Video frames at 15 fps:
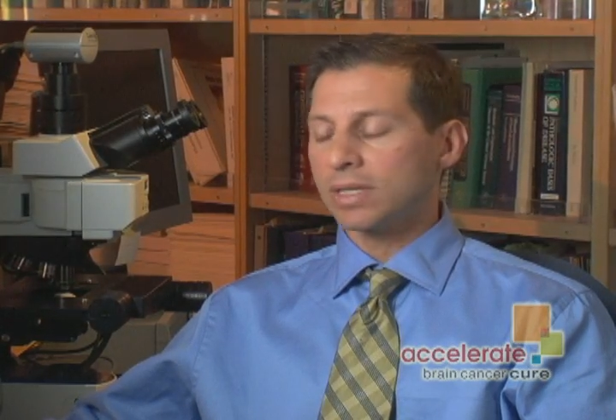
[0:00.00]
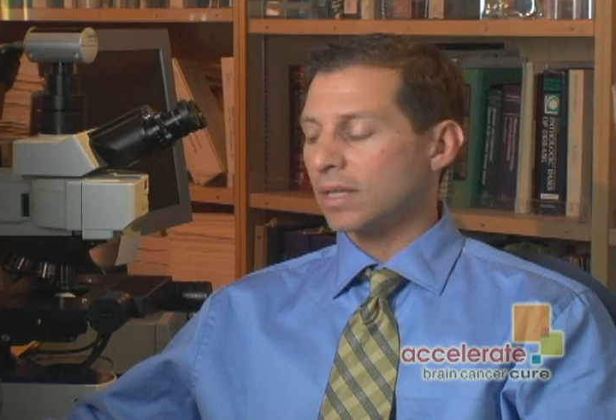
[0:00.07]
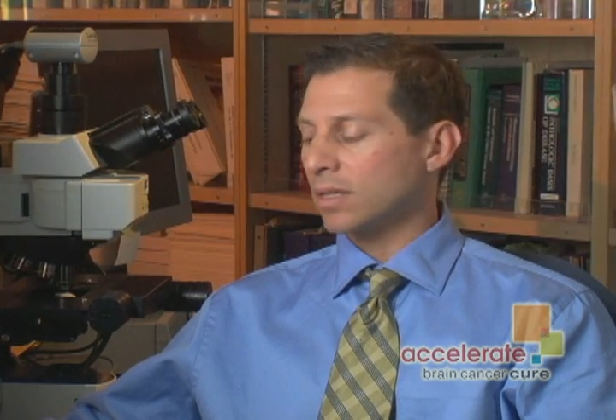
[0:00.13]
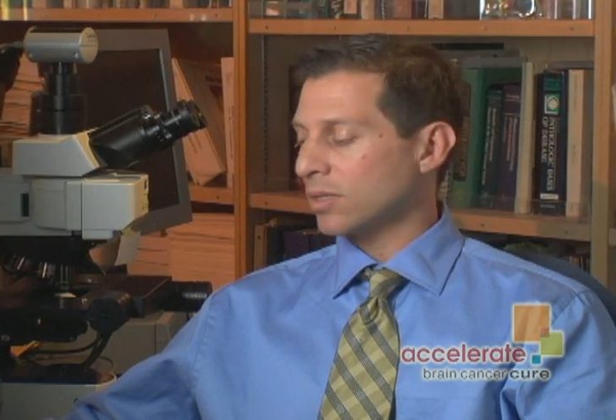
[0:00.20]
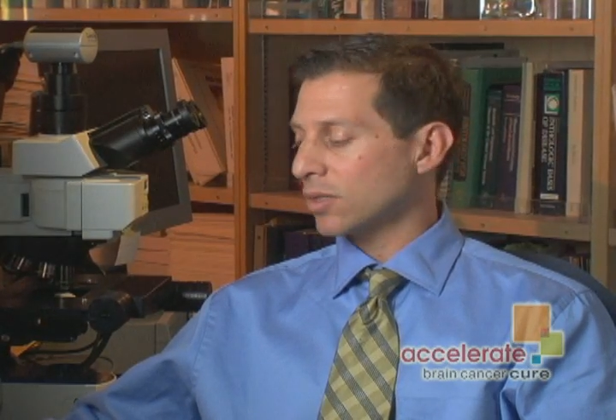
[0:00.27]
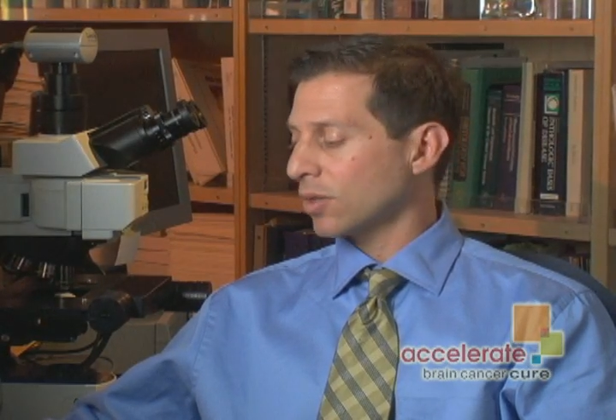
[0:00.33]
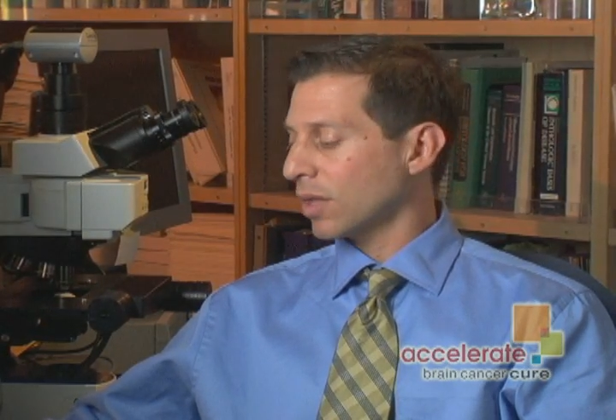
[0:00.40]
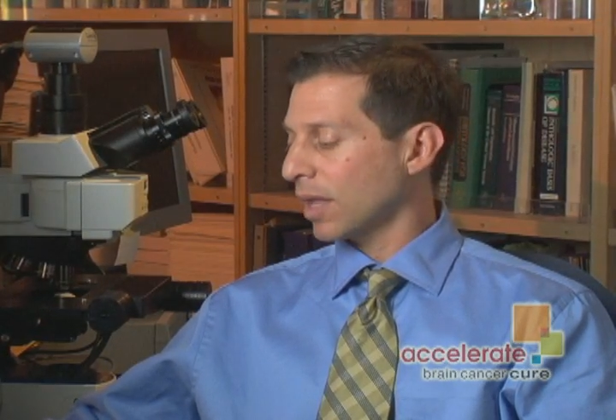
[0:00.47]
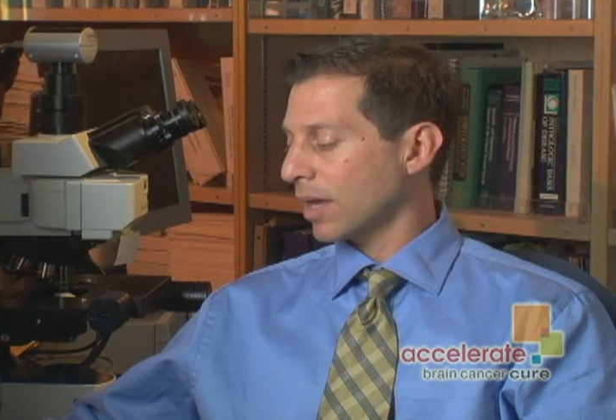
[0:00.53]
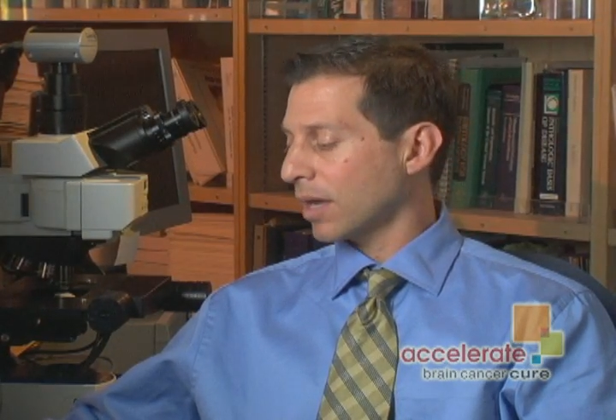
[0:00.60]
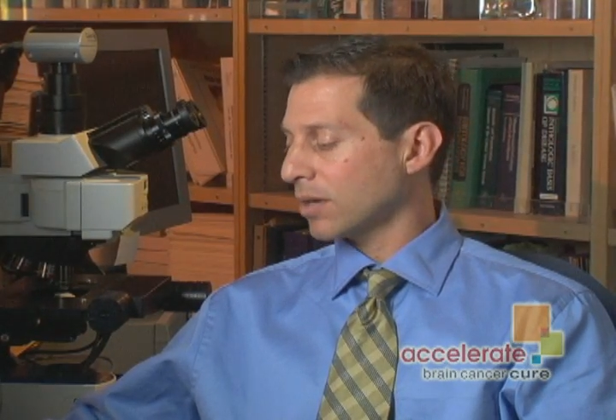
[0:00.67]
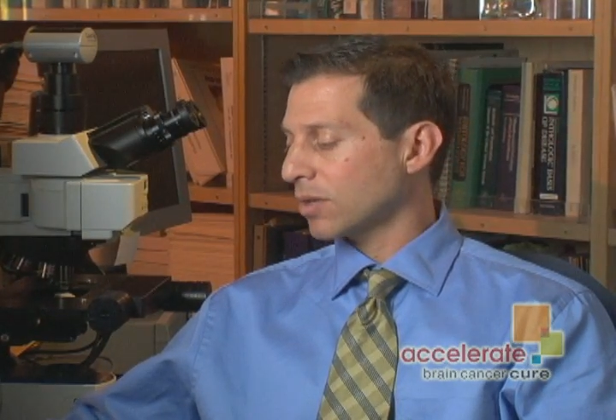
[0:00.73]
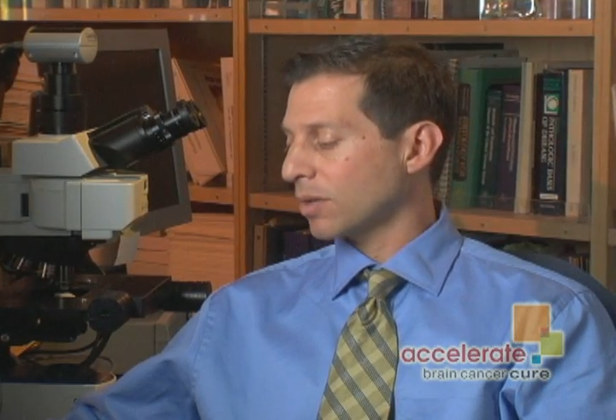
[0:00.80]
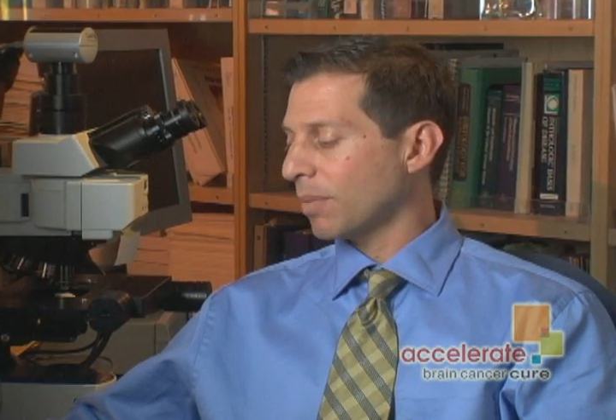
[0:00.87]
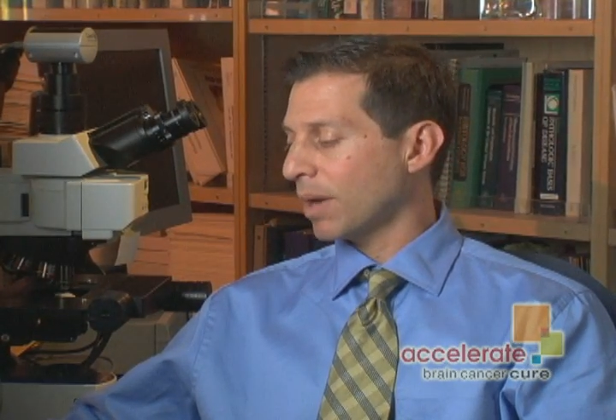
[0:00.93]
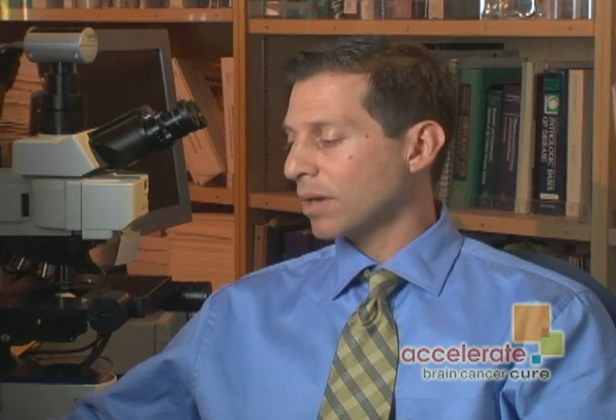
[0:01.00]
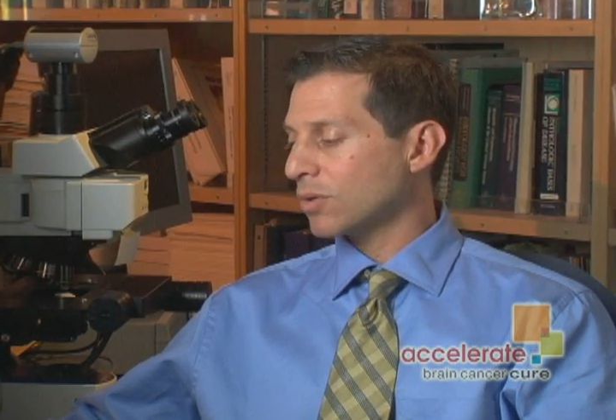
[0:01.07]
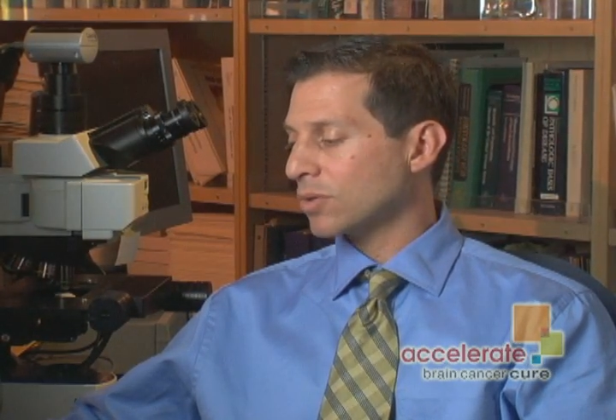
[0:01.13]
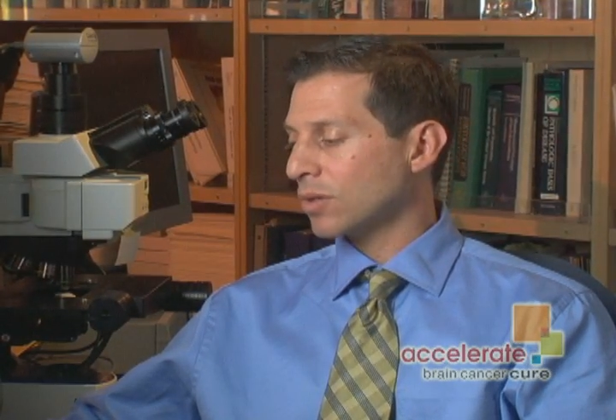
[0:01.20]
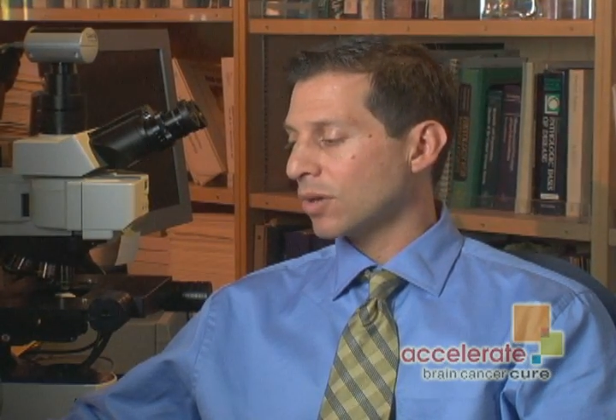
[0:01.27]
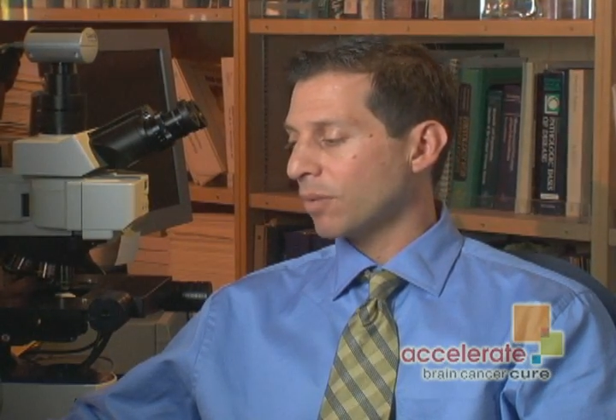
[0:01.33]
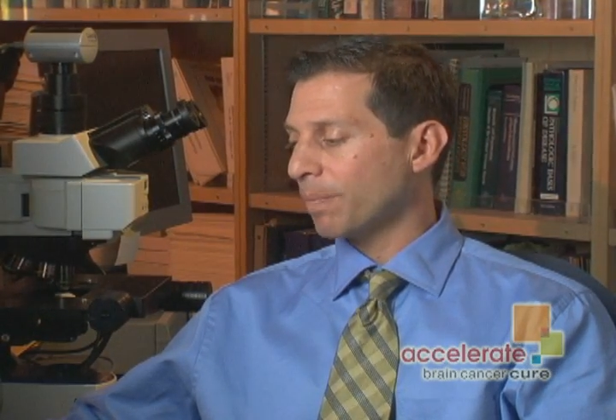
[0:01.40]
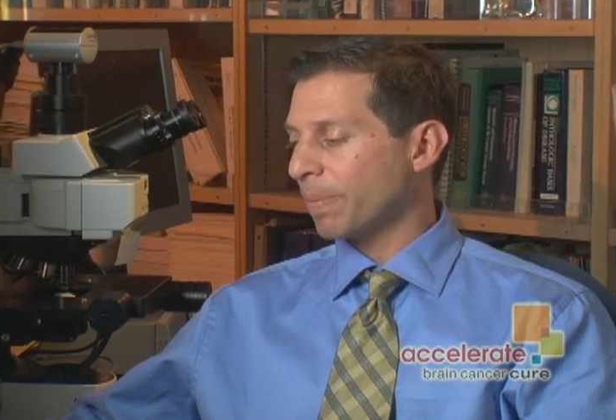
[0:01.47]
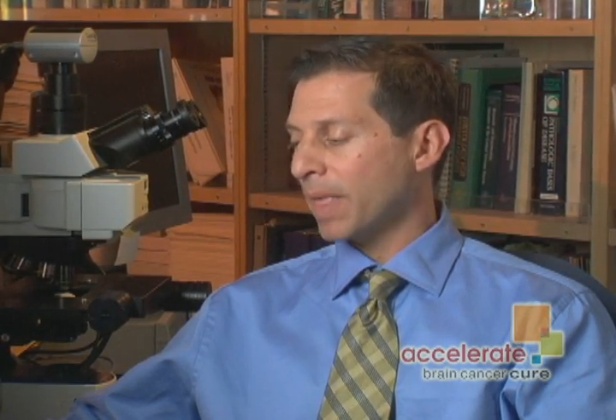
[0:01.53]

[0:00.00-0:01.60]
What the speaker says: cells look like under the microscope.